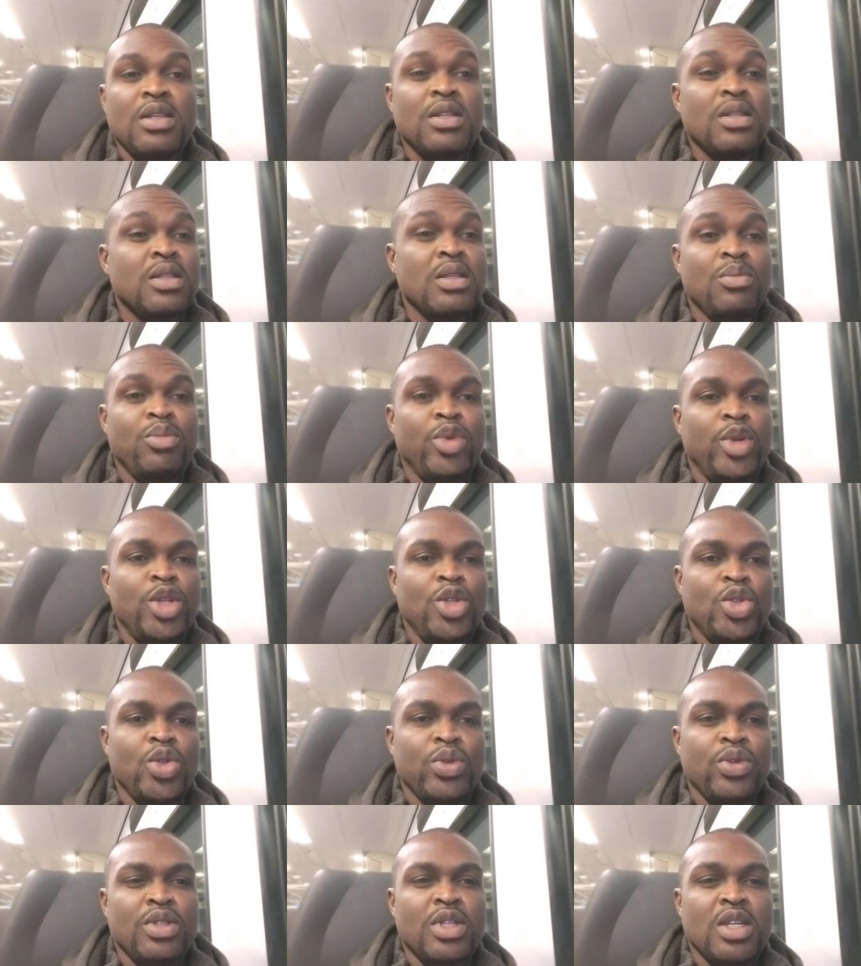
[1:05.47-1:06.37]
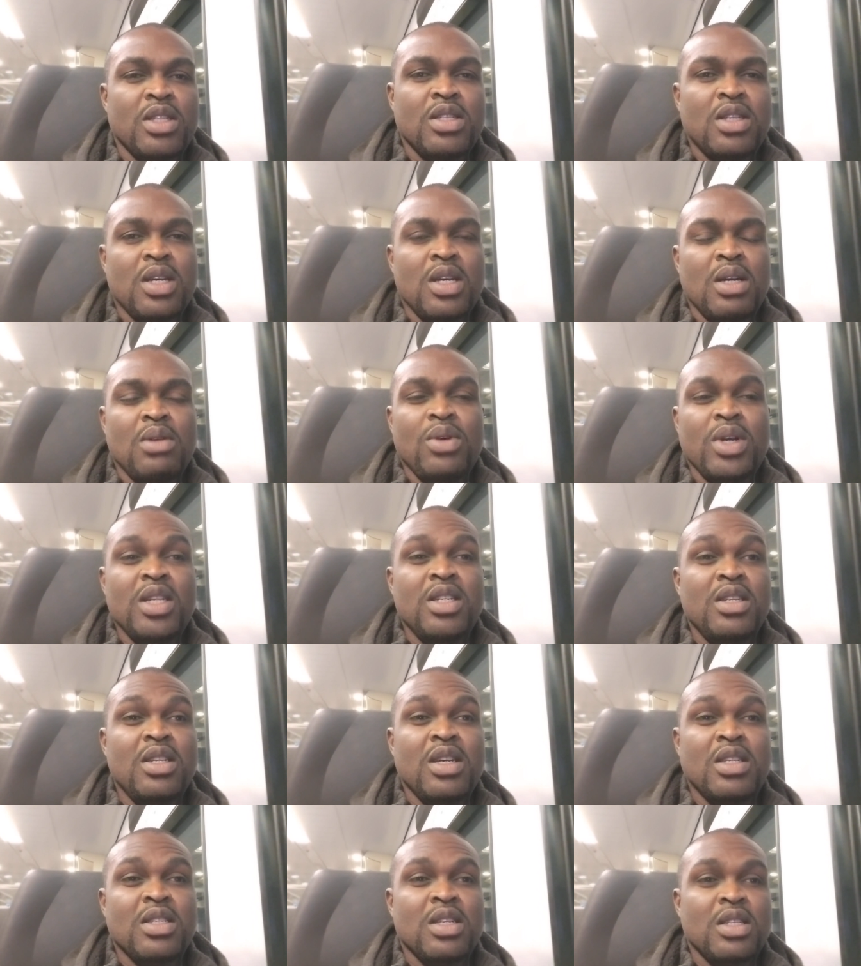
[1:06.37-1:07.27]
it simply shows that our
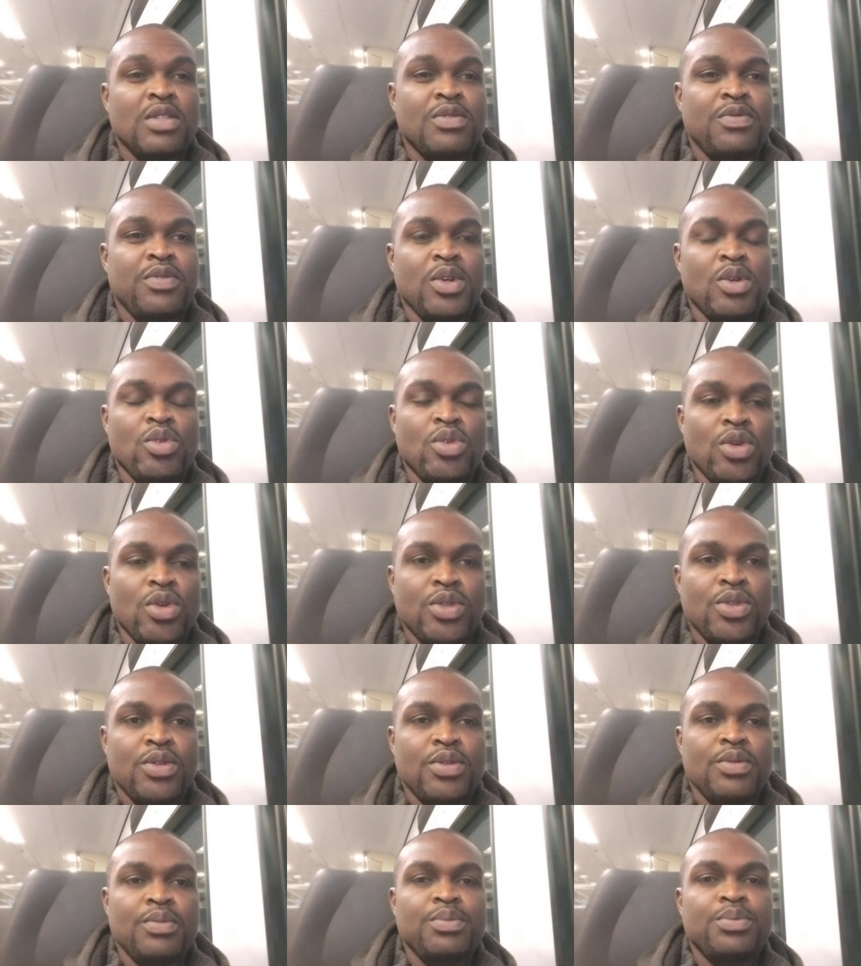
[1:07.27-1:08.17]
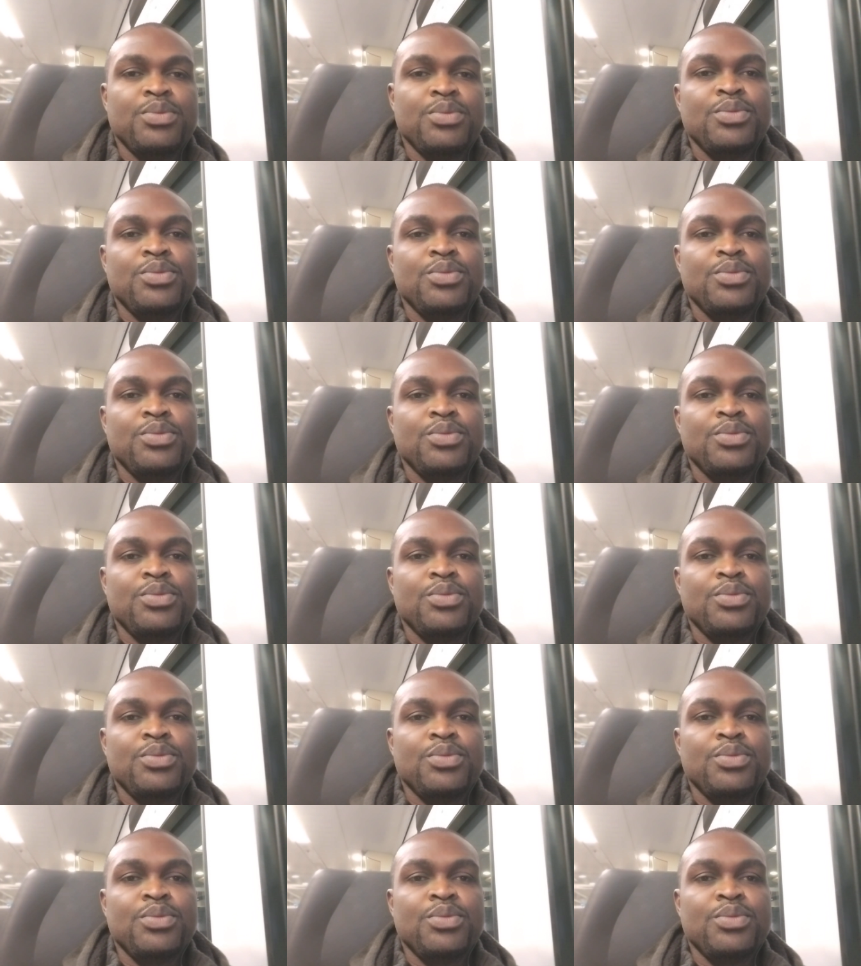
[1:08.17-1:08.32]
leaders has failed us.